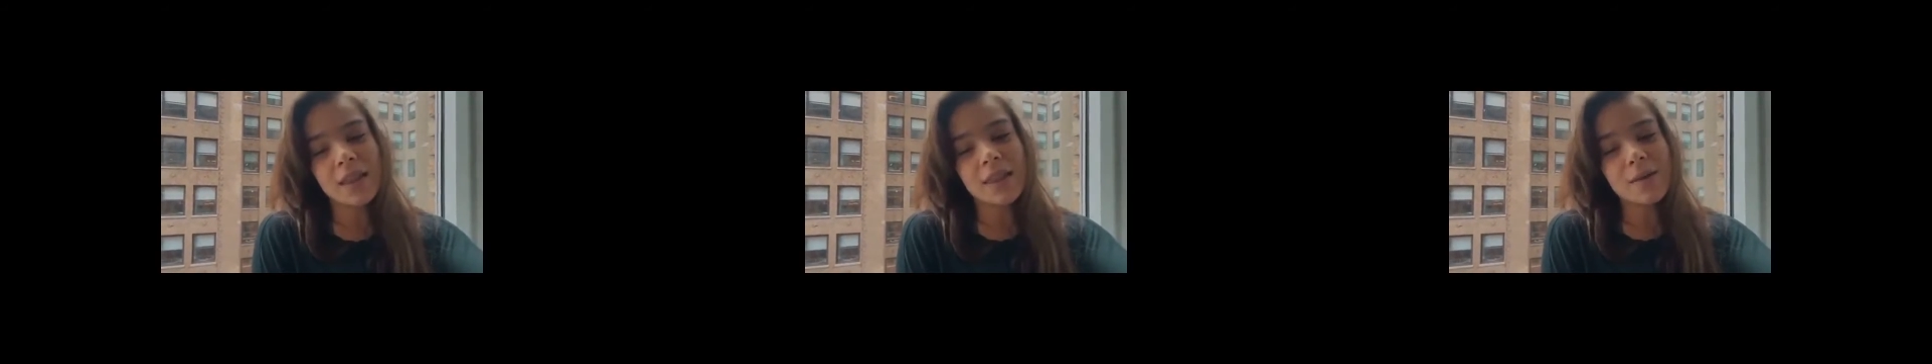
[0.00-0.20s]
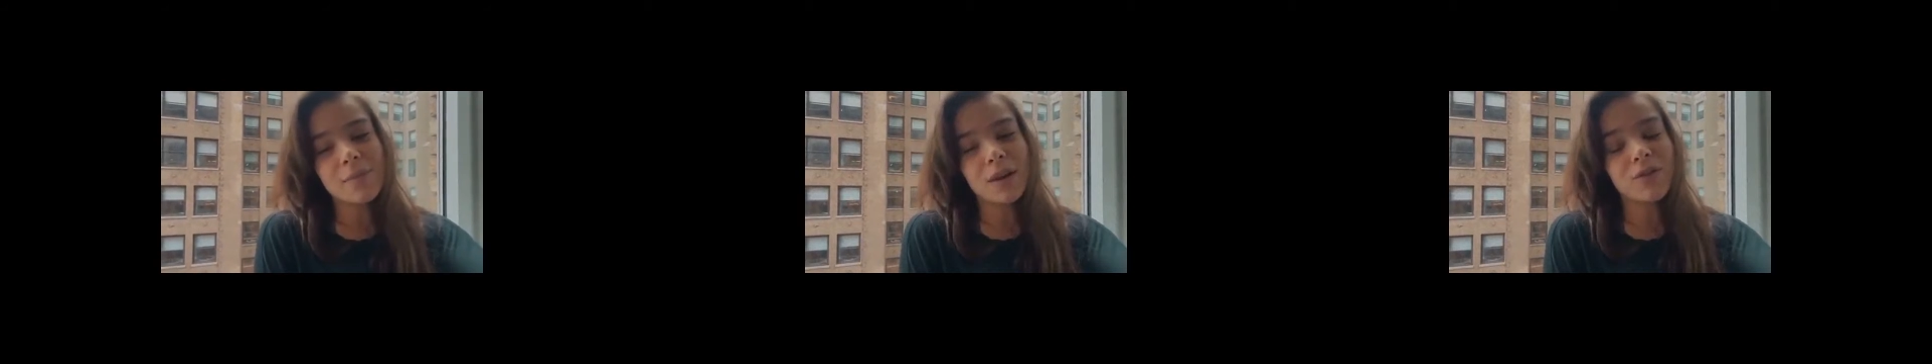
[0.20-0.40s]
I
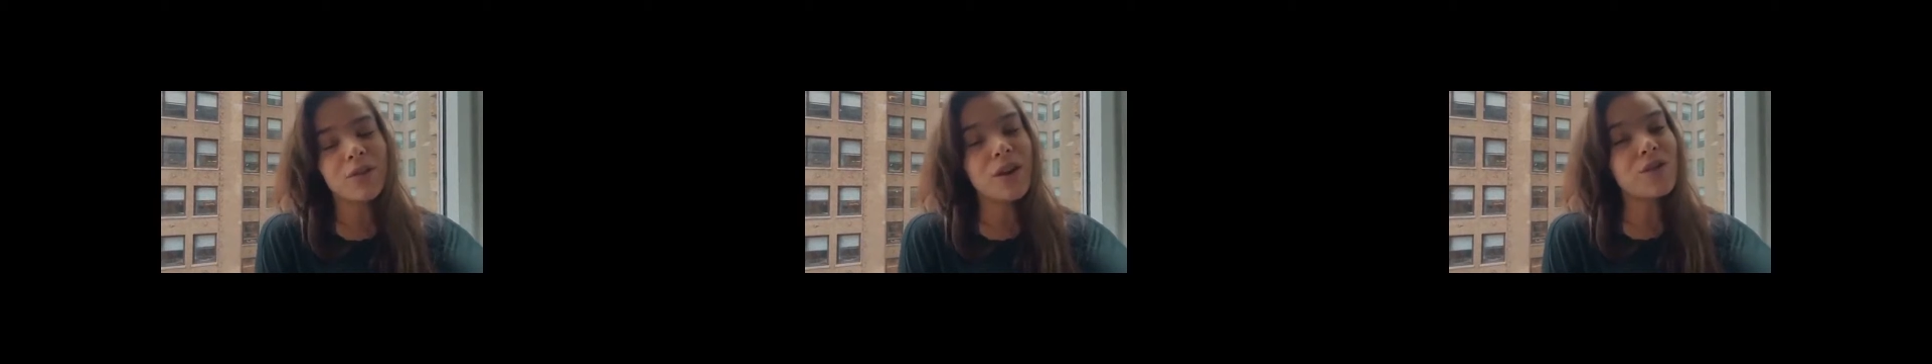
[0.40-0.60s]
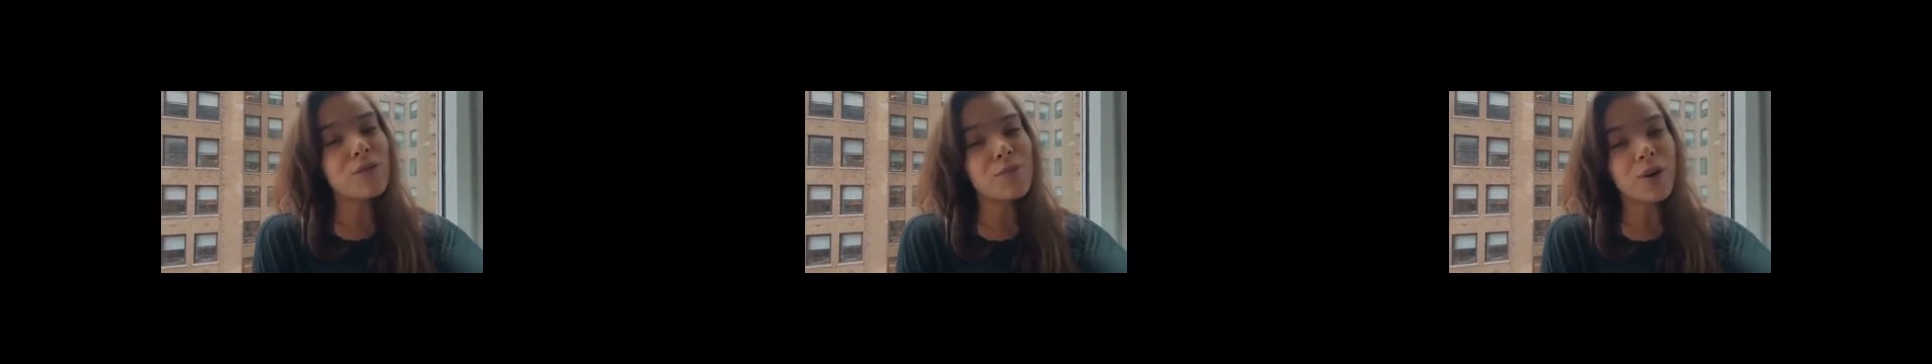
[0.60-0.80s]
think my
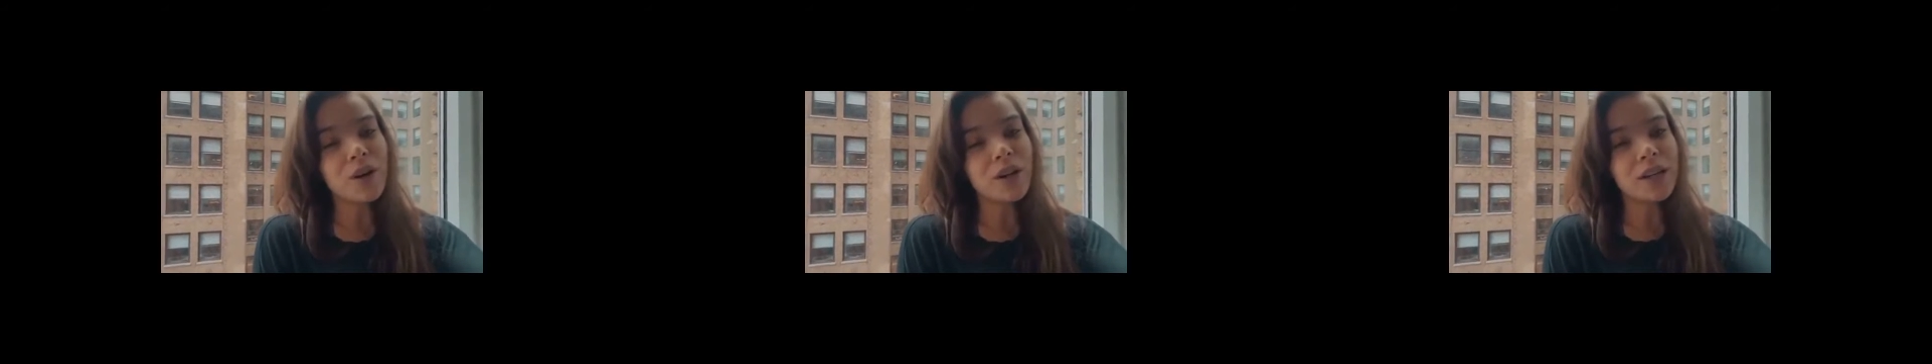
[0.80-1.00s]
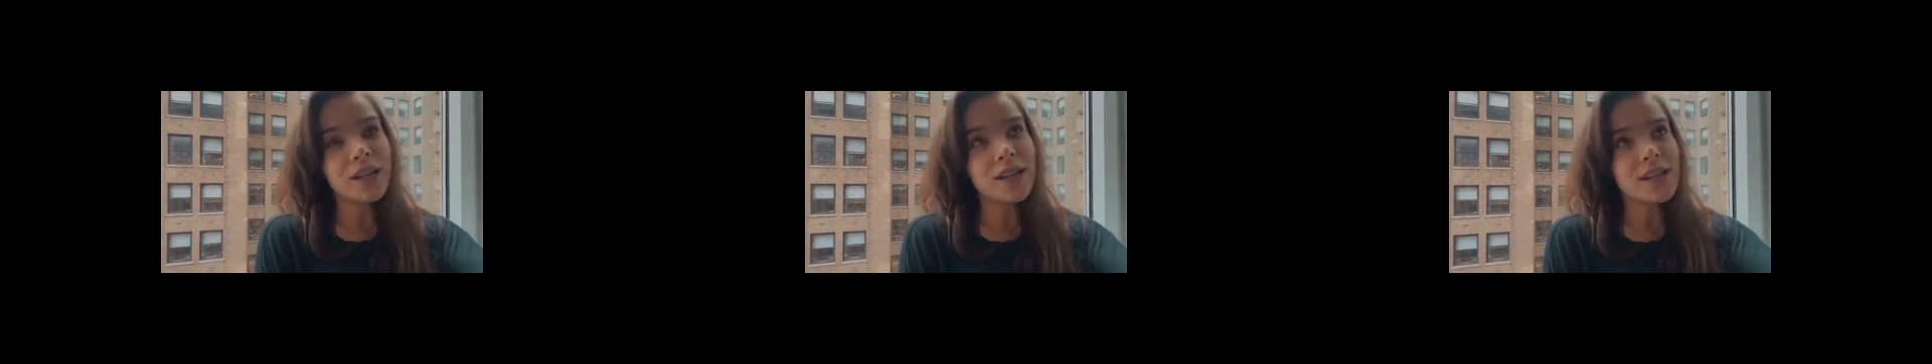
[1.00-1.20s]
favorite
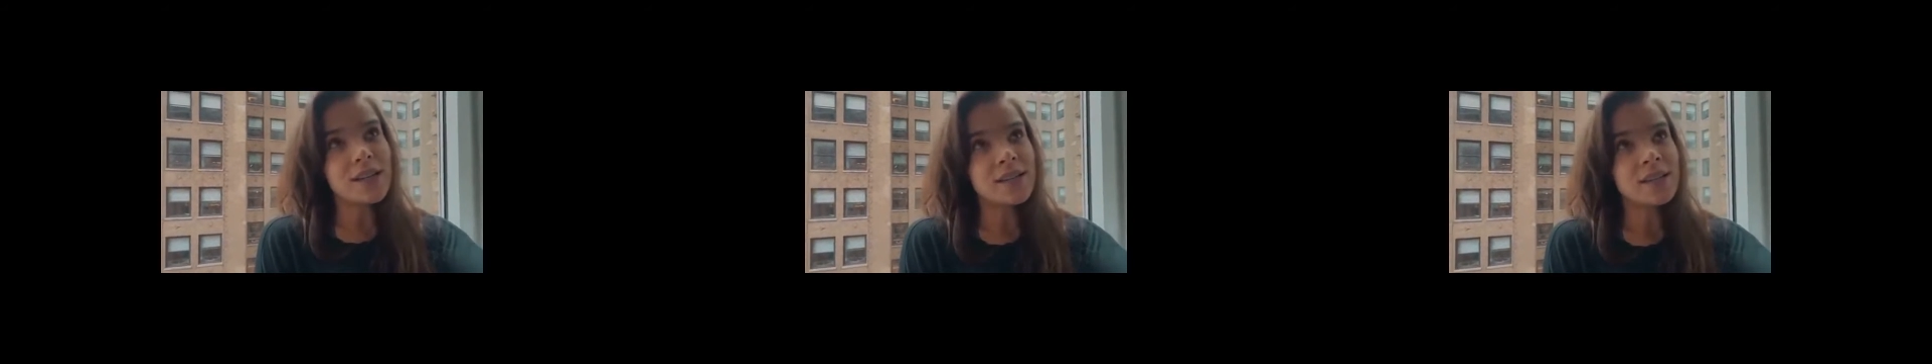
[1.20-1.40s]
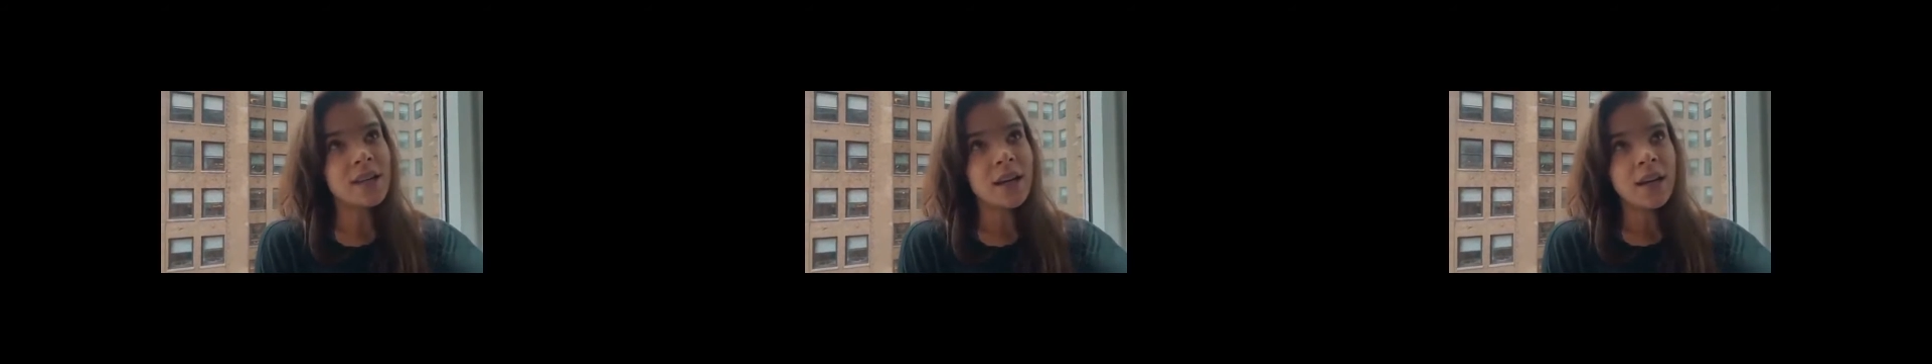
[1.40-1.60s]
part
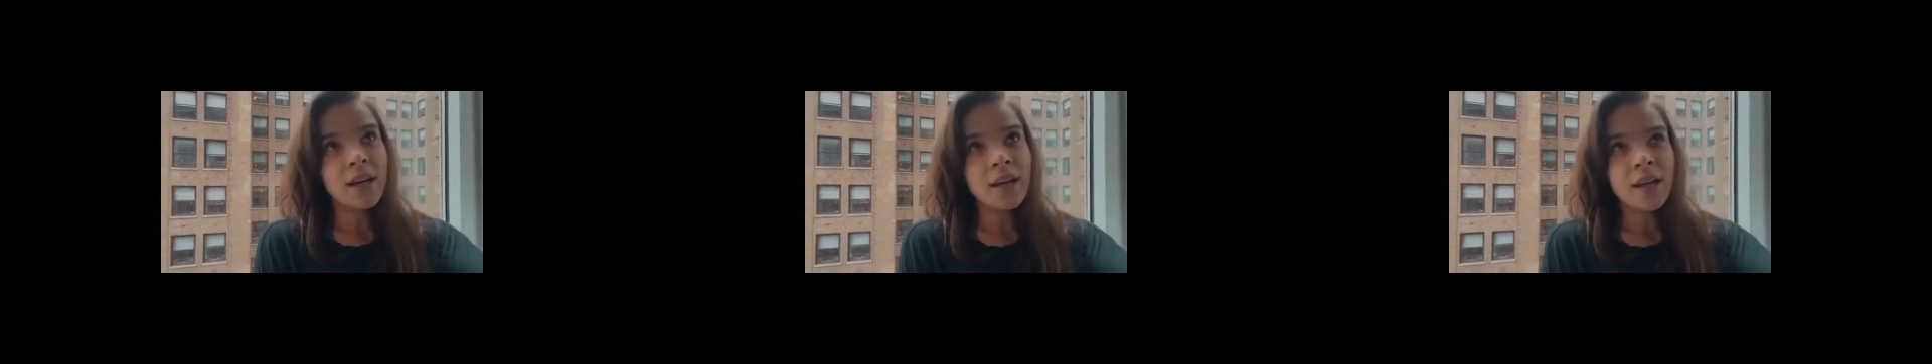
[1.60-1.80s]
is